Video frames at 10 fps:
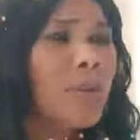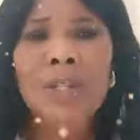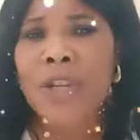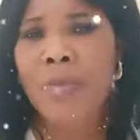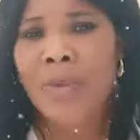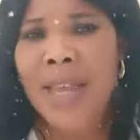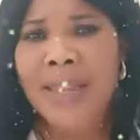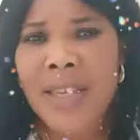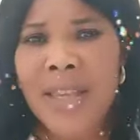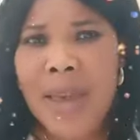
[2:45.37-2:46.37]
Tribune
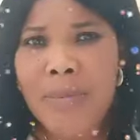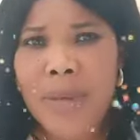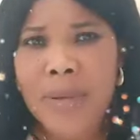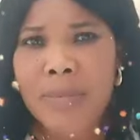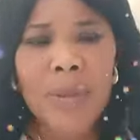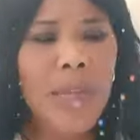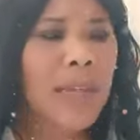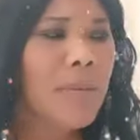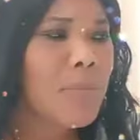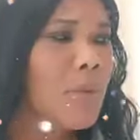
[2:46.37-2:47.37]
they hear me. Wanna
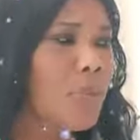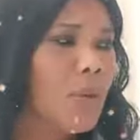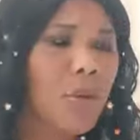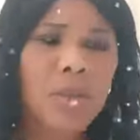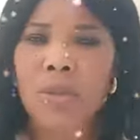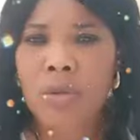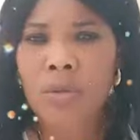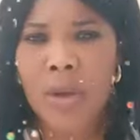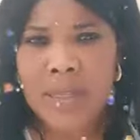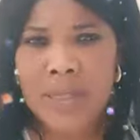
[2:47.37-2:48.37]
let me know because some
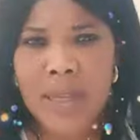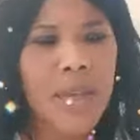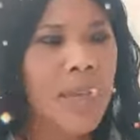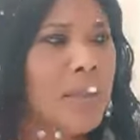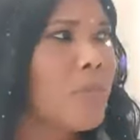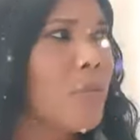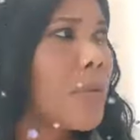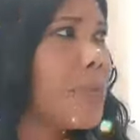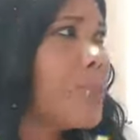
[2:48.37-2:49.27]
noise they yes more.